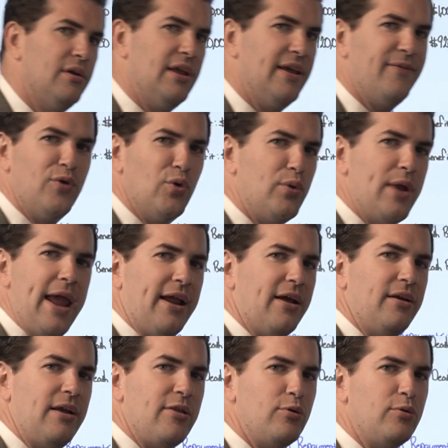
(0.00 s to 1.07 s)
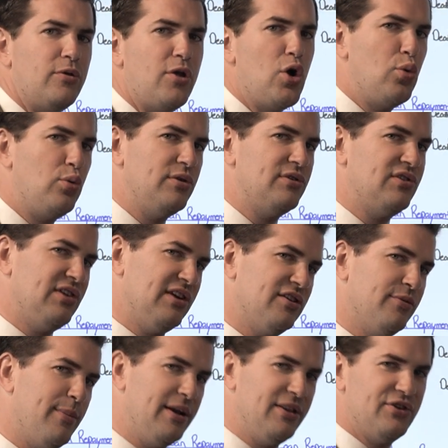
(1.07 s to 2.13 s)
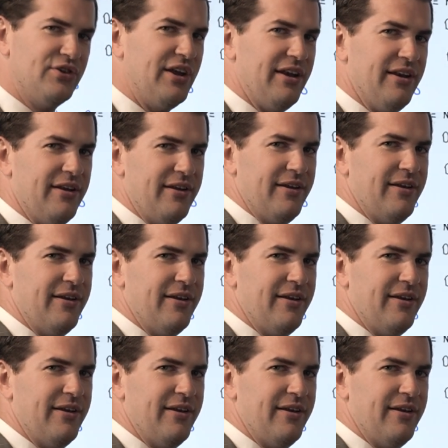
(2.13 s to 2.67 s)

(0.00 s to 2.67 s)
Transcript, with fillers: if you take another loan six months in,